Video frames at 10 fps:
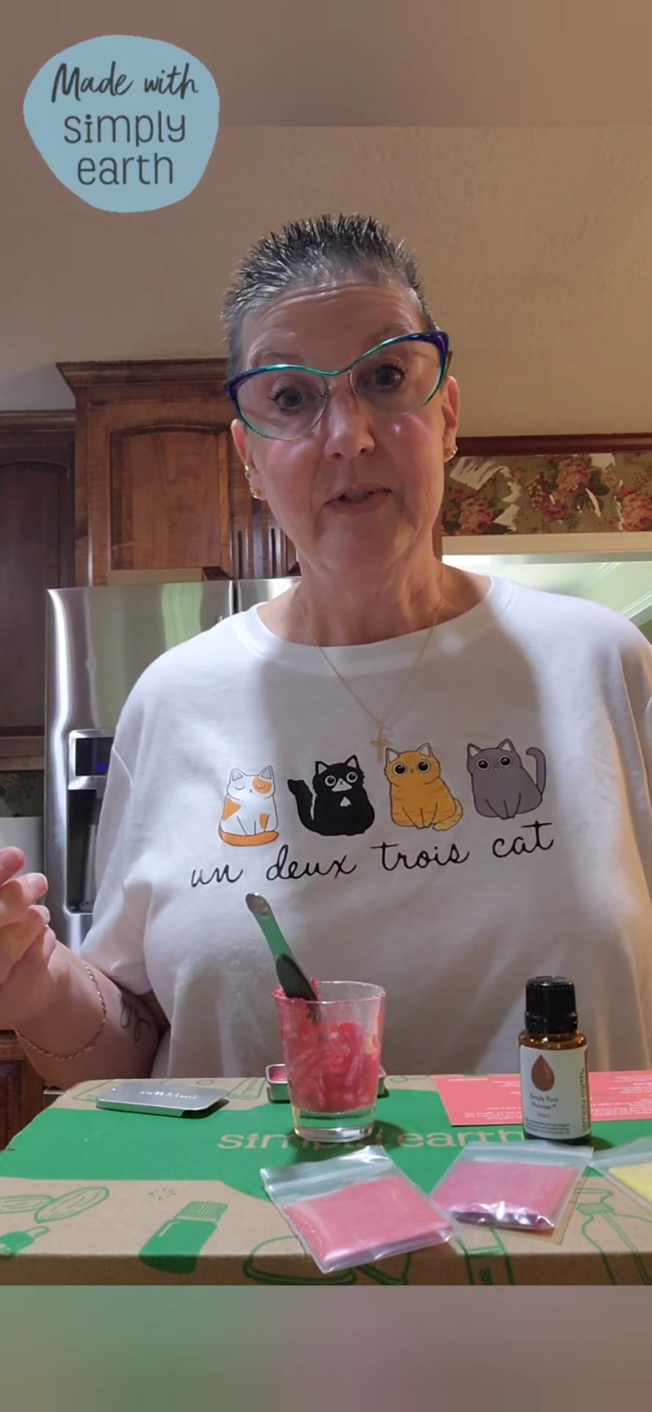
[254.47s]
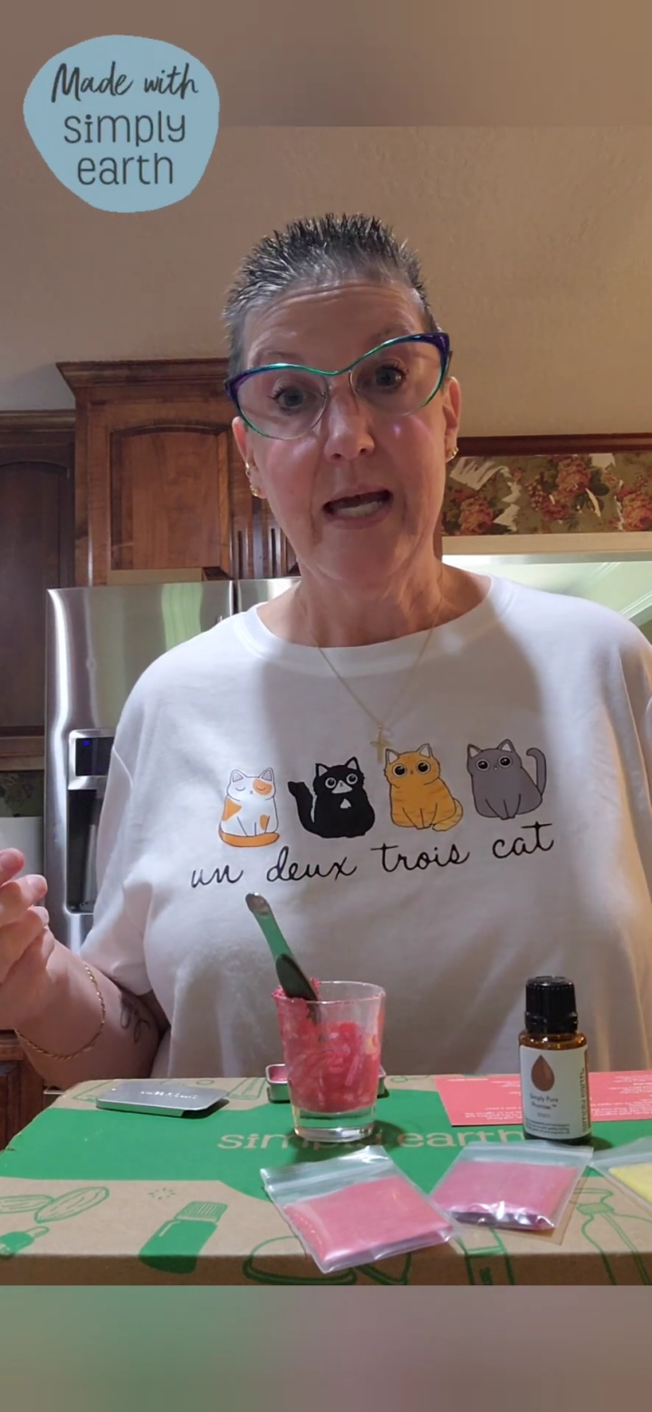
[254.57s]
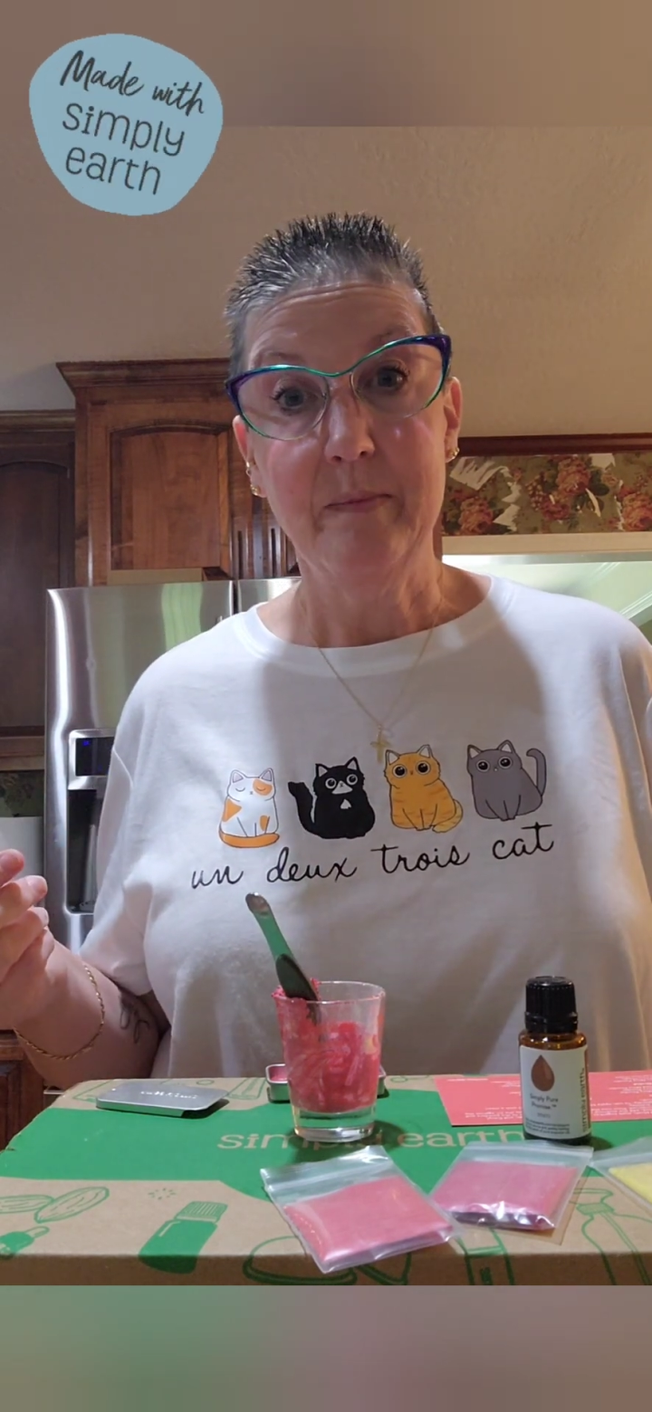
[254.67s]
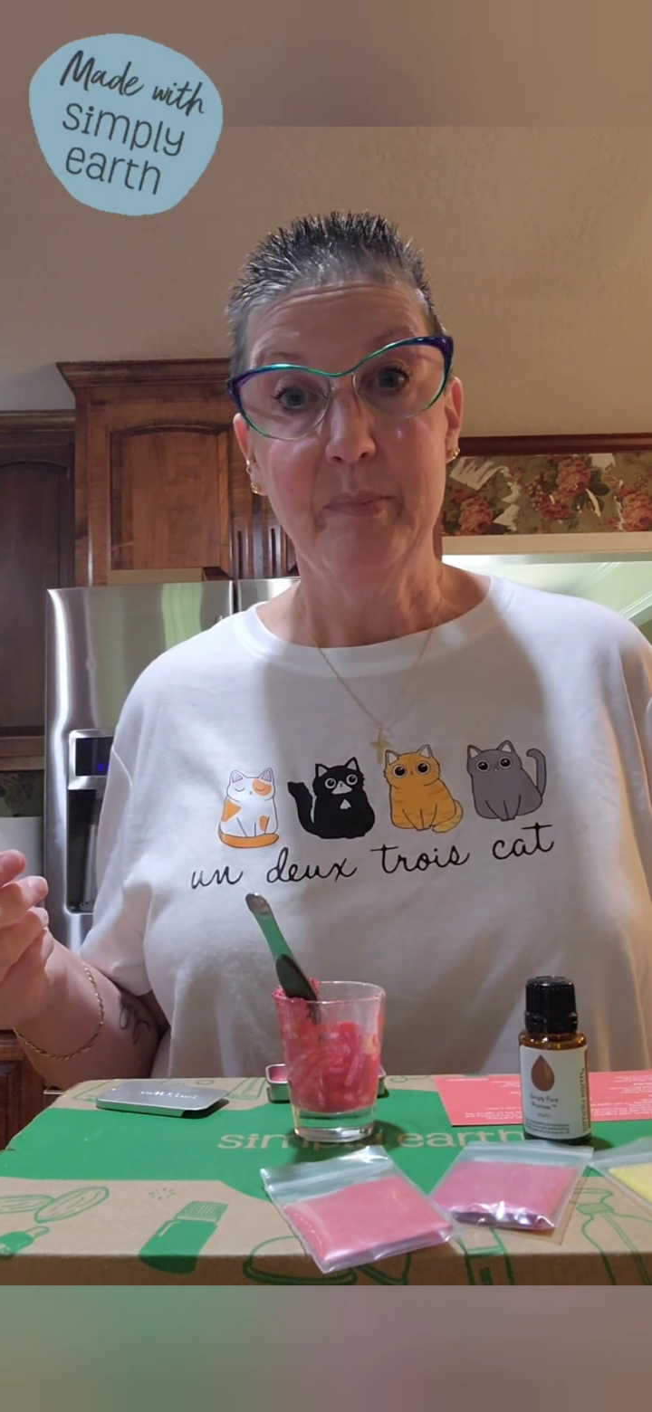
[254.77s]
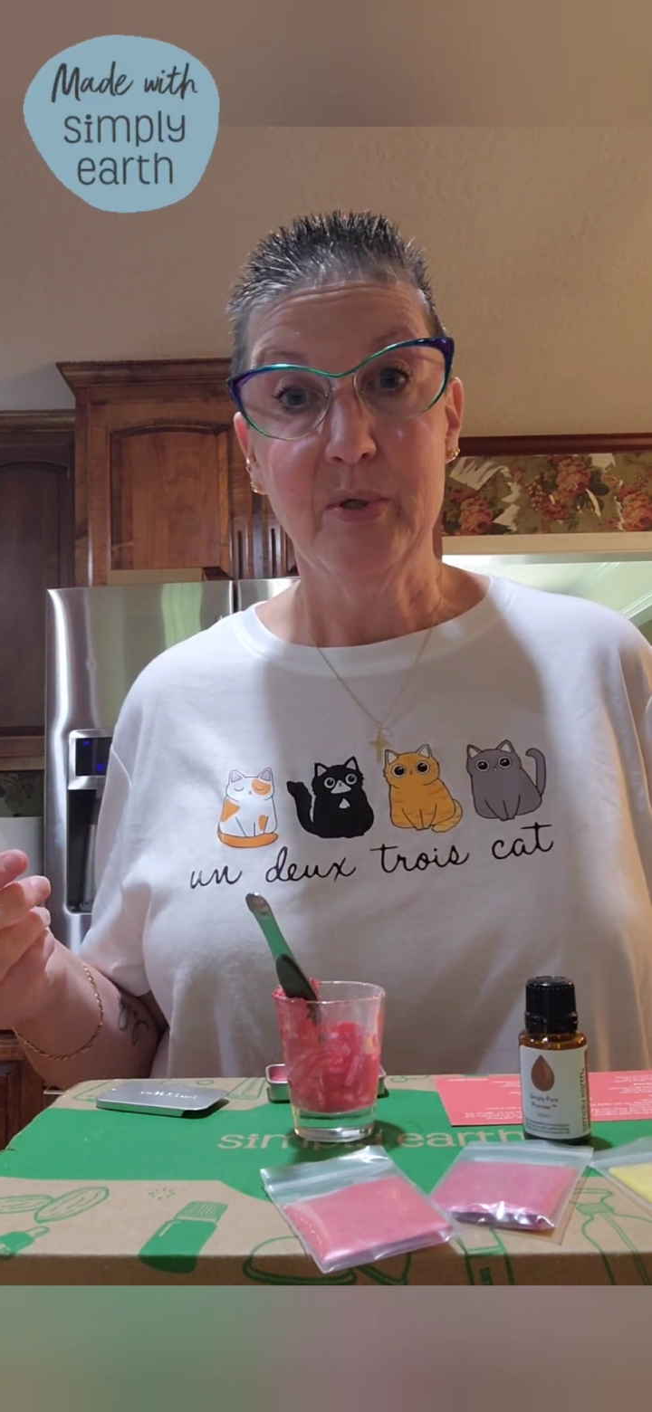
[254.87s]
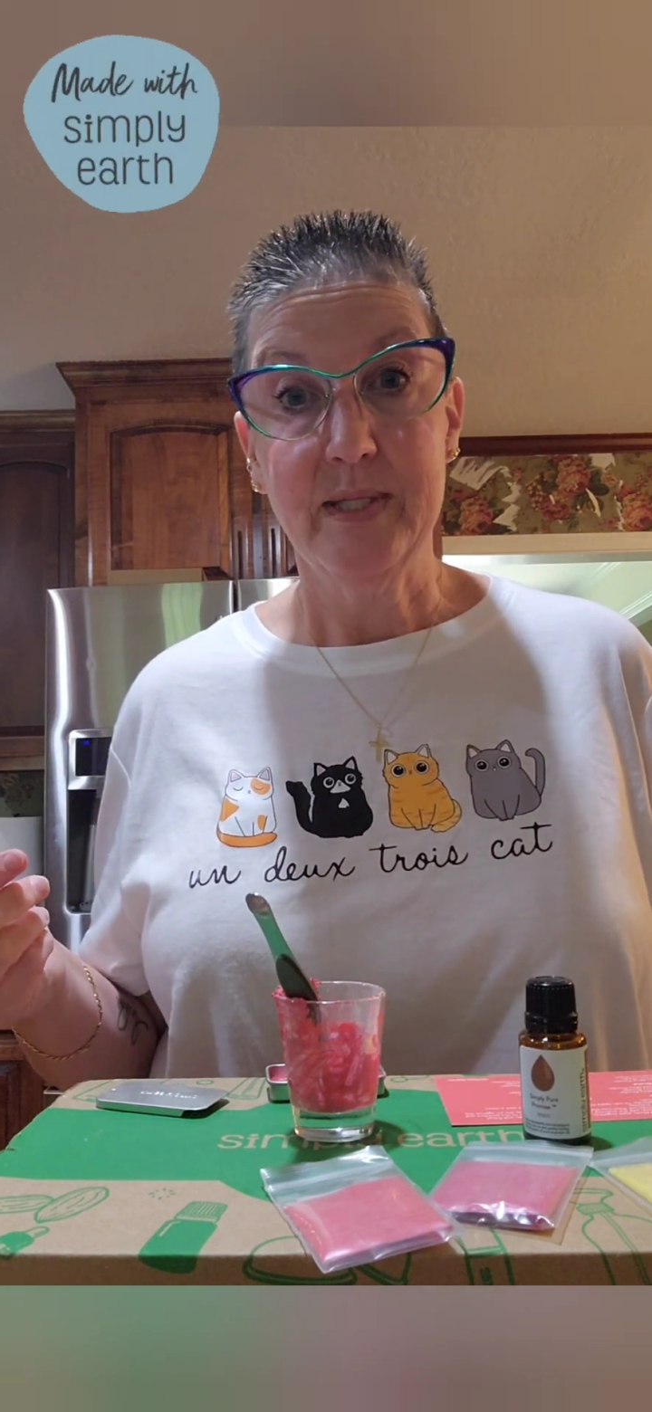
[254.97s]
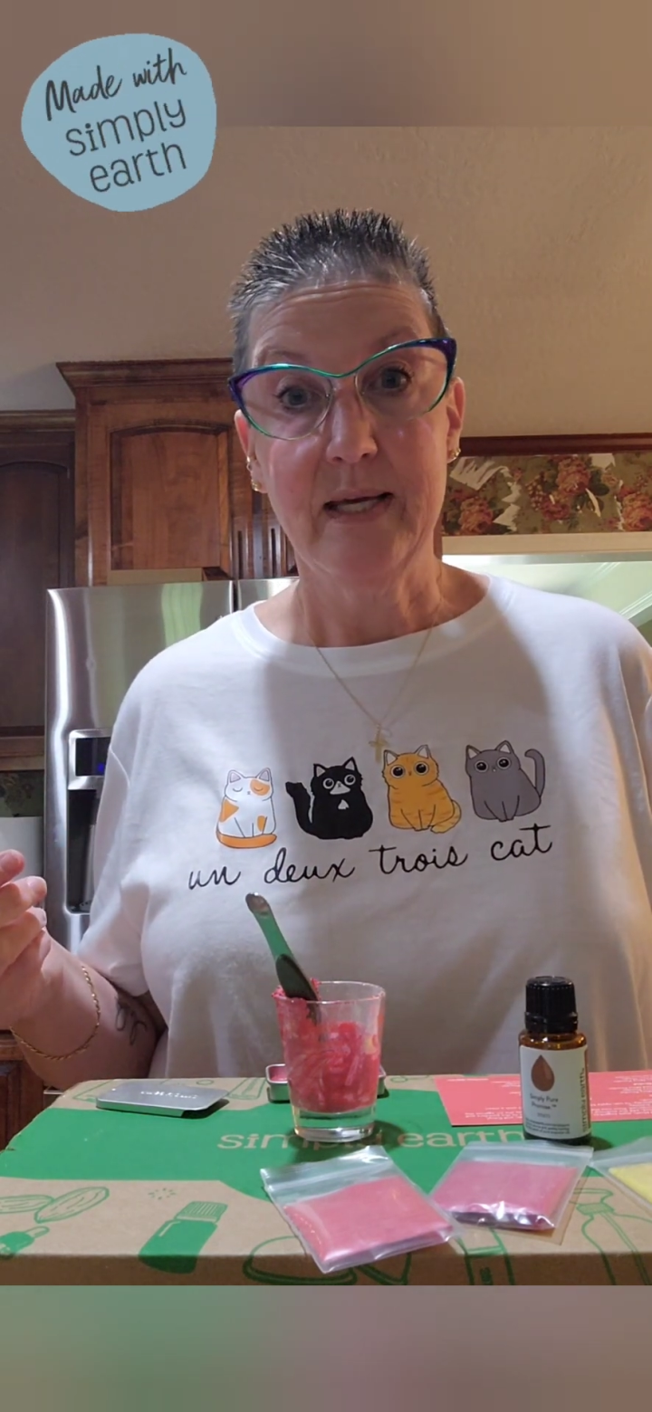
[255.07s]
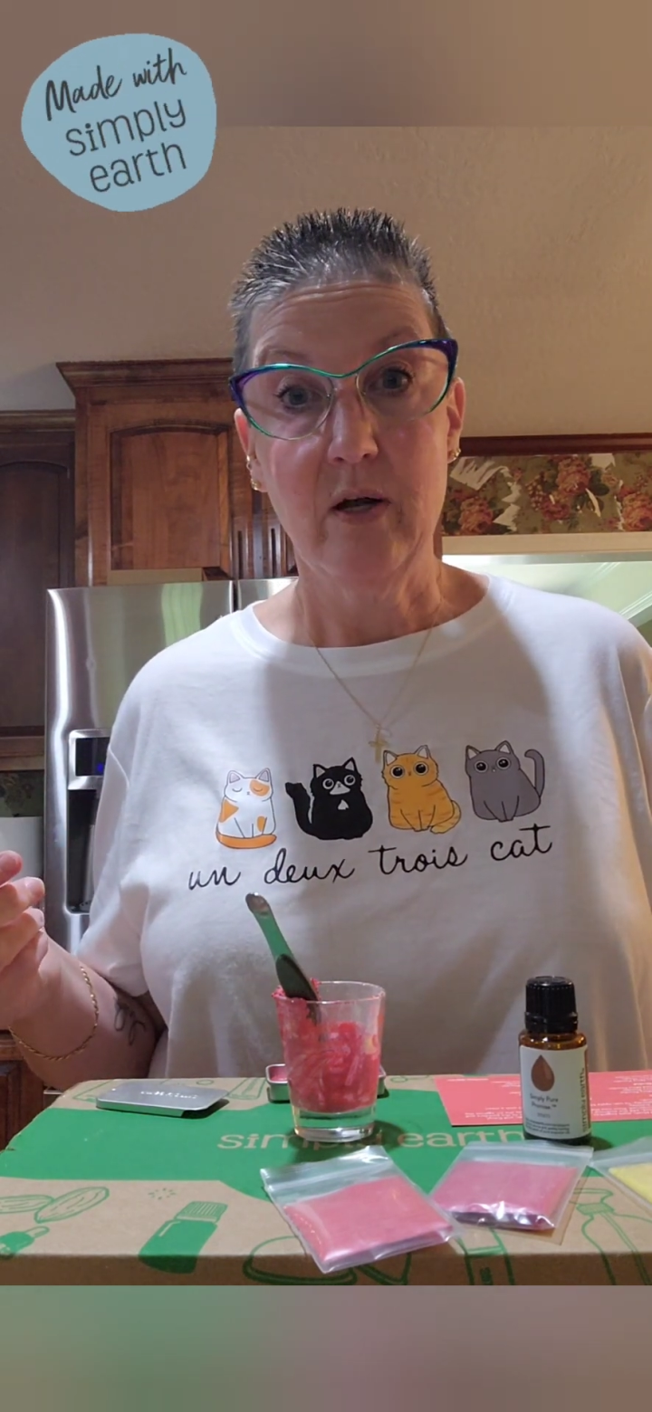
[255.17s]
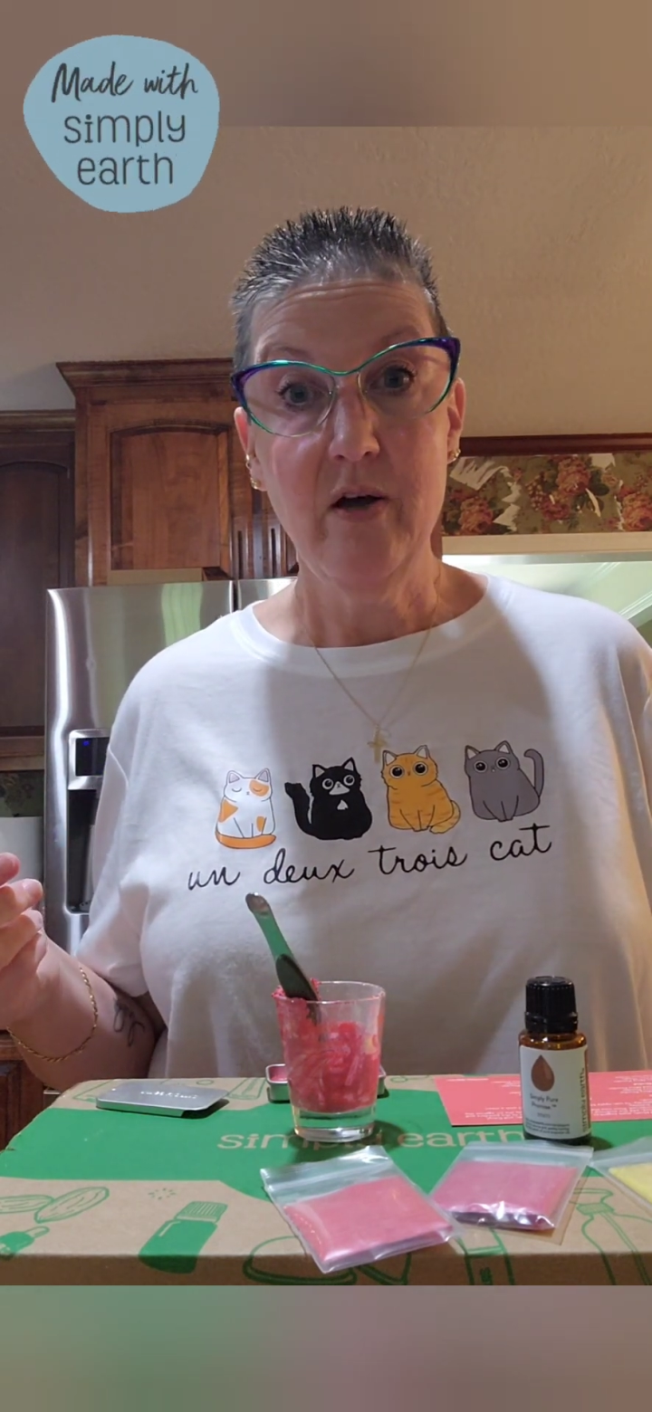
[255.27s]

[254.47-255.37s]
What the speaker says: 10%